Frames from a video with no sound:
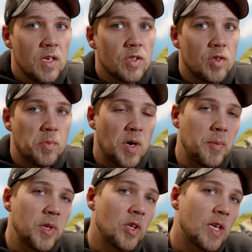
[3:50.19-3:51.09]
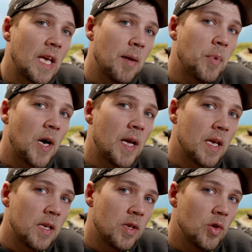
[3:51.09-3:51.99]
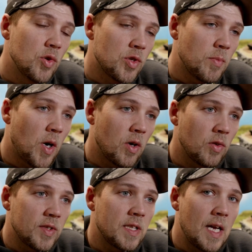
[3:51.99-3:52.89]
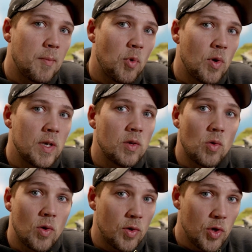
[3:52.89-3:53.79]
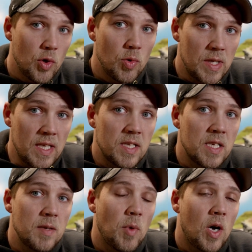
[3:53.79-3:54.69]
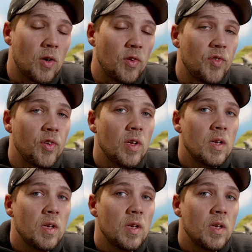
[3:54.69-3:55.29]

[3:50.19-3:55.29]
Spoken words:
so you're probably looking at buying used models at that point or new DC models.